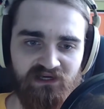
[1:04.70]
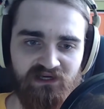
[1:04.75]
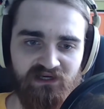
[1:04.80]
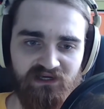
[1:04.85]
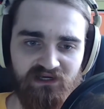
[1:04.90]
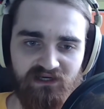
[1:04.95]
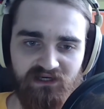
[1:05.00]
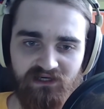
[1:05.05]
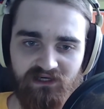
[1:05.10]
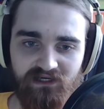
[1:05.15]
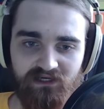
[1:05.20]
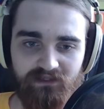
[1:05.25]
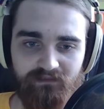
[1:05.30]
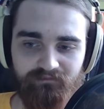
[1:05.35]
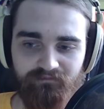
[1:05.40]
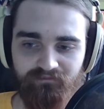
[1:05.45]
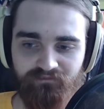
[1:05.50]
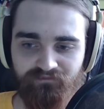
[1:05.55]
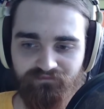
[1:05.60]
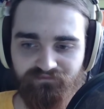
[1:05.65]

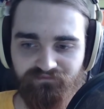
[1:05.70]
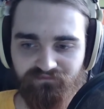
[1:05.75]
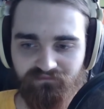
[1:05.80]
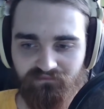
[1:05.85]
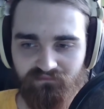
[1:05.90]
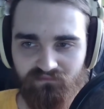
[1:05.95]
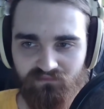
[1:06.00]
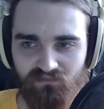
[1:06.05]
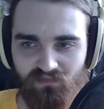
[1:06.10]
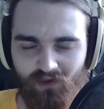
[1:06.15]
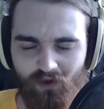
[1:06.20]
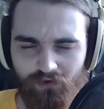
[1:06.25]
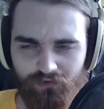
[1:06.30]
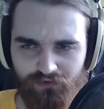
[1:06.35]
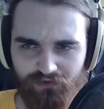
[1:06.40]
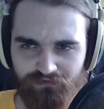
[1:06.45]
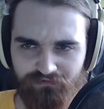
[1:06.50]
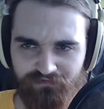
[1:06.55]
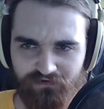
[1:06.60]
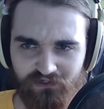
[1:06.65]

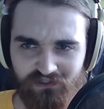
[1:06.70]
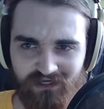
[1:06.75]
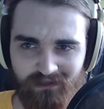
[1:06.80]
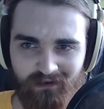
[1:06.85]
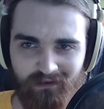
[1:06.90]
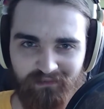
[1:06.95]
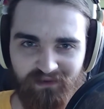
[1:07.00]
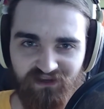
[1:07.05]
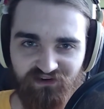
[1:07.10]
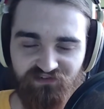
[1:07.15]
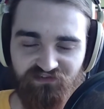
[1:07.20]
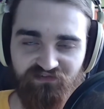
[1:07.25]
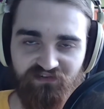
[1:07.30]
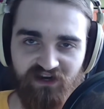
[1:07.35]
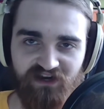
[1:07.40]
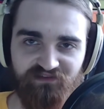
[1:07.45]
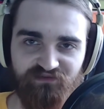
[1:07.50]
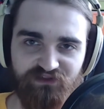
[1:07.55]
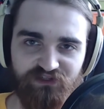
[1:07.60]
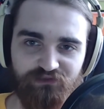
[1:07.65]
Although the first time I beat
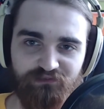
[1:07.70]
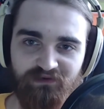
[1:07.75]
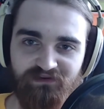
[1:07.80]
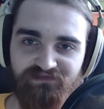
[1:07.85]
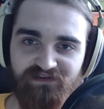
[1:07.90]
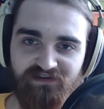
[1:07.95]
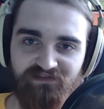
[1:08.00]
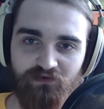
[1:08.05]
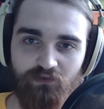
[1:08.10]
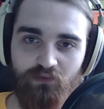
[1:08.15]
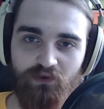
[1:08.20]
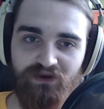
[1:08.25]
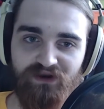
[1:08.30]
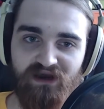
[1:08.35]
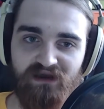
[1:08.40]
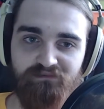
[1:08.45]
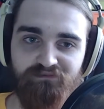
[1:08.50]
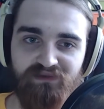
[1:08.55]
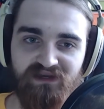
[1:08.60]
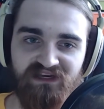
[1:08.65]
5, which is my favorite one,
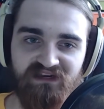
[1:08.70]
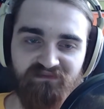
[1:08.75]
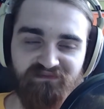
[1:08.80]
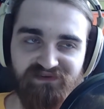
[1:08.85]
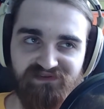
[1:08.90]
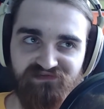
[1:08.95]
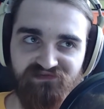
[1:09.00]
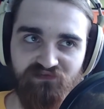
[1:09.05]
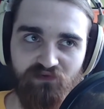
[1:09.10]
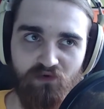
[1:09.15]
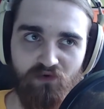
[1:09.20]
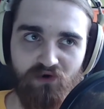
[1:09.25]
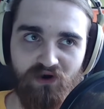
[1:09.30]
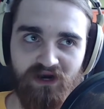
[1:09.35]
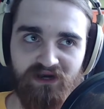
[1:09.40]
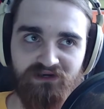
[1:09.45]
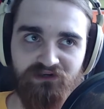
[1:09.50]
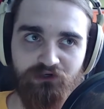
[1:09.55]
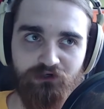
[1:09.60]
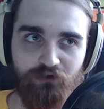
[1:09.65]
I beat it before
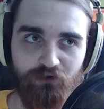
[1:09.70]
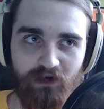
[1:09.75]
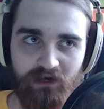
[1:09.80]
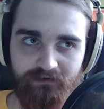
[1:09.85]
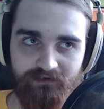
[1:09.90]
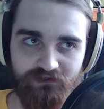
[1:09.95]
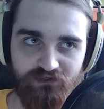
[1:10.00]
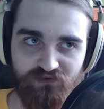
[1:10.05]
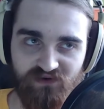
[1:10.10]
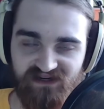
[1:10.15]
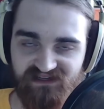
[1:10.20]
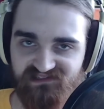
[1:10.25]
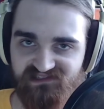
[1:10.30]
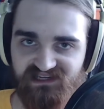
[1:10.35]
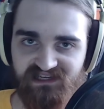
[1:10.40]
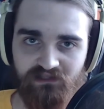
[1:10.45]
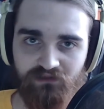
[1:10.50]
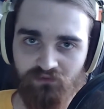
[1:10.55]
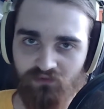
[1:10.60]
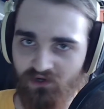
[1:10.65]
I knew how to
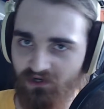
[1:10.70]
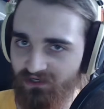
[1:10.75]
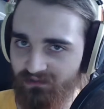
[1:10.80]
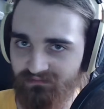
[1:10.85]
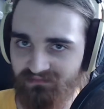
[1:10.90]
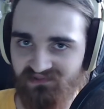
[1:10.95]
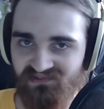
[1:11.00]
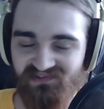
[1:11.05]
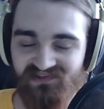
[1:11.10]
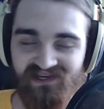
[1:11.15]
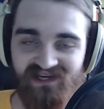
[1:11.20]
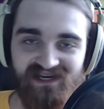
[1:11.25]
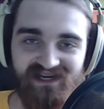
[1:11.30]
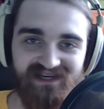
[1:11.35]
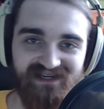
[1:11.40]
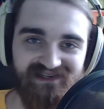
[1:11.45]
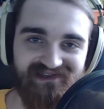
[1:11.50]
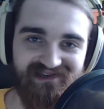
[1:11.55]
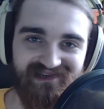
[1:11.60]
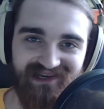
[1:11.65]
translate the ROMs.
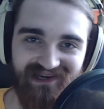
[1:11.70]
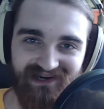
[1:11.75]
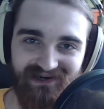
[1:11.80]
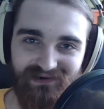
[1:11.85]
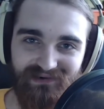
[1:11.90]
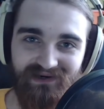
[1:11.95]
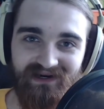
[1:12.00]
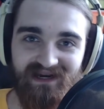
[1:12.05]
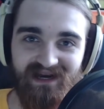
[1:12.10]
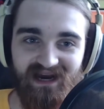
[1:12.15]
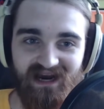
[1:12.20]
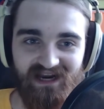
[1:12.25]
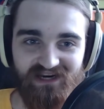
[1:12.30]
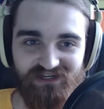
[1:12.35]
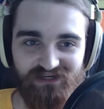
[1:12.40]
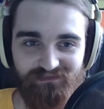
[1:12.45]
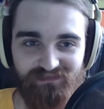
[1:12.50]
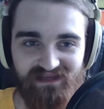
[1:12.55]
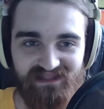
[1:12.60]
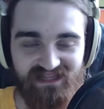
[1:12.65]
So I
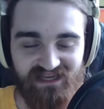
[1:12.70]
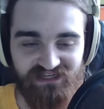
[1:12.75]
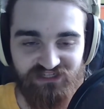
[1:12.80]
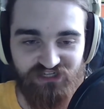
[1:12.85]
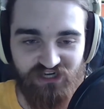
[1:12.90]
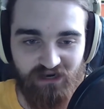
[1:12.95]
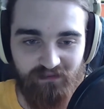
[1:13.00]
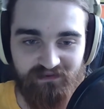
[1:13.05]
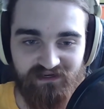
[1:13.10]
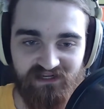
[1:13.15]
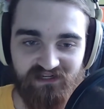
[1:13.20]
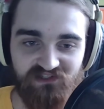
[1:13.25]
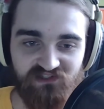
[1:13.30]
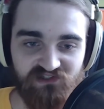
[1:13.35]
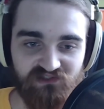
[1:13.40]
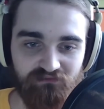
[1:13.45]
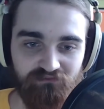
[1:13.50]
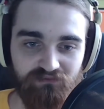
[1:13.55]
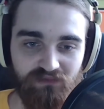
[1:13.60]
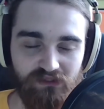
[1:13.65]
actually beat that in
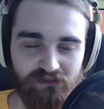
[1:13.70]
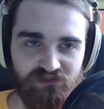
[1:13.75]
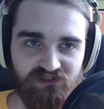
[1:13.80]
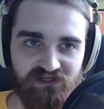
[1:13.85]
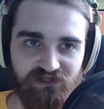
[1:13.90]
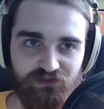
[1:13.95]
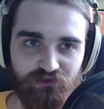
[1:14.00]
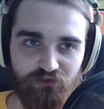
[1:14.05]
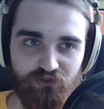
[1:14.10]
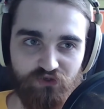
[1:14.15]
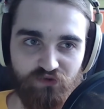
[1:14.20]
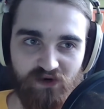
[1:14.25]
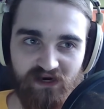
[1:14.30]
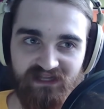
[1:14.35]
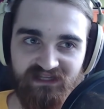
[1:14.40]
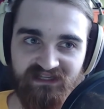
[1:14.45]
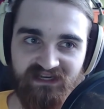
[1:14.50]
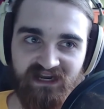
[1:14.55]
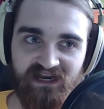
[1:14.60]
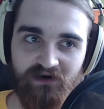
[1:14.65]
Japanese, mostly through
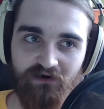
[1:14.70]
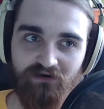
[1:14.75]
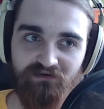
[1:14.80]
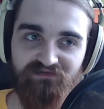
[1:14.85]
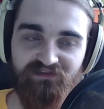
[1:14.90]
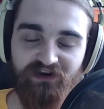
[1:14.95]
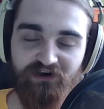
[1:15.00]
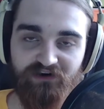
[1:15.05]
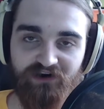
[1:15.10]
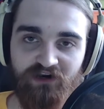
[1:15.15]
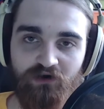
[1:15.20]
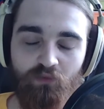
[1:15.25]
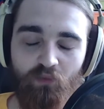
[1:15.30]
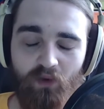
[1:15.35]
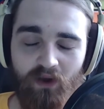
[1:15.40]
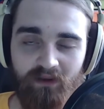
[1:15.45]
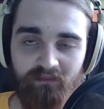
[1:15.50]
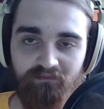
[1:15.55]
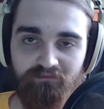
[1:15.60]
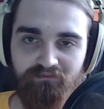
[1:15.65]
trial and error, figuring out
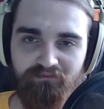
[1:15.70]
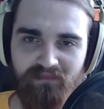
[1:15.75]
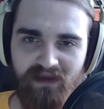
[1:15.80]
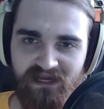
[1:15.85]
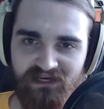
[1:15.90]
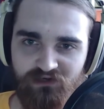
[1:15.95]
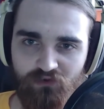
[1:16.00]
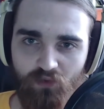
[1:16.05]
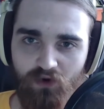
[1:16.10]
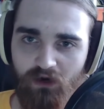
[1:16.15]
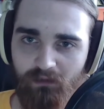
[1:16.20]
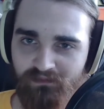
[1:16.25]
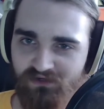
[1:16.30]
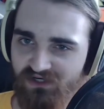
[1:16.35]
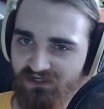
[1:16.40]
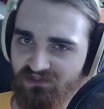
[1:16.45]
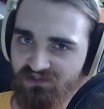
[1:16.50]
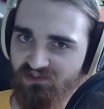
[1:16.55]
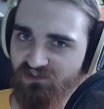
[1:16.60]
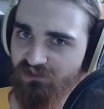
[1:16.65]
what menu
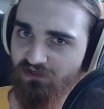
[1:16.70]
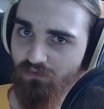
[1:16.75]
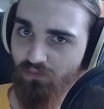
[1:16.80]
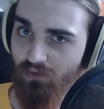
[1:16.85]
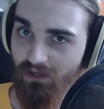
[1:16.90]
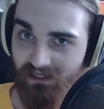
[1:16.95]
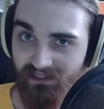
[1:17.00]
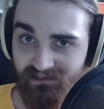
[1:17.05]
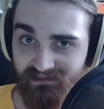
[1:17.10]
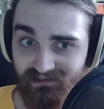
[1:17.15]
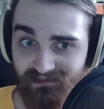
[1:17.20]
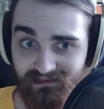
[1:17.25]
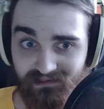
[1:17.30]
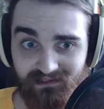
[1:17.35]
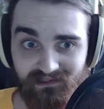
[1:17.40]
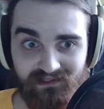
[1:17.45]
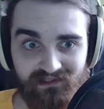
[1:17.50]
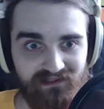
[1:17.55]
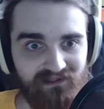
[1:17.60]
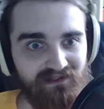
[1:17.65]
options do what.
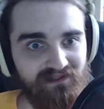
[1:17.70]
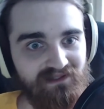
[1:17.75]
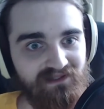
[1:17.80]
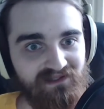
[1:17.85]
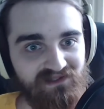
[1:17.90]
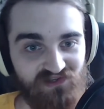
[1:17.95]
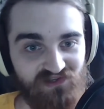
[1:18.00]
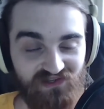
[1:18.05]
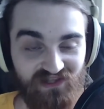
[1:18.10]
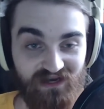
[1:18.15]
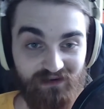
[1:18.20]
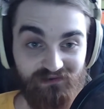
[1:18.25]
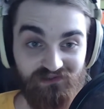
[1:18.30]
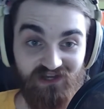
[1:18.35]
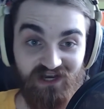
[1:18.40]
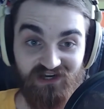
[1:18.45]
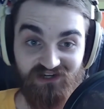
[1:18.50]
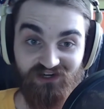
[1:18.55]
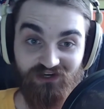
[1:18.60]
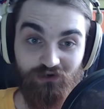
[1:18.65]
So that was
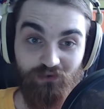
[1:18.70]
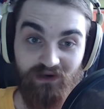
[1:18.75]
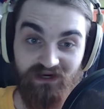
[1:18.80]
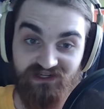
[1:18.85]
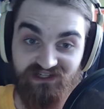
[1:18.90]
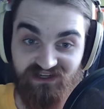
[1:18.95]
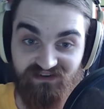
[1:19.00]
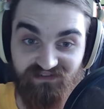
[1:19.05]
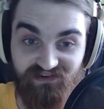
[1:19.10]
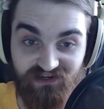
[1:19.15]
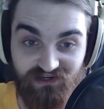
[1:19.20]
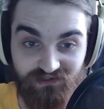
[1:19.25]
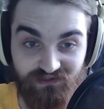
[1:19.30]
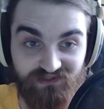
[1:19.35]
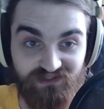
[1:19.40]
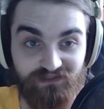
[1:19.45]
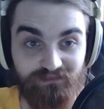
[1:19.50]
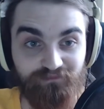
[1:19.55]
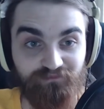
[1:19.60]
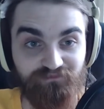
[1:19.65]
actually quite difficult.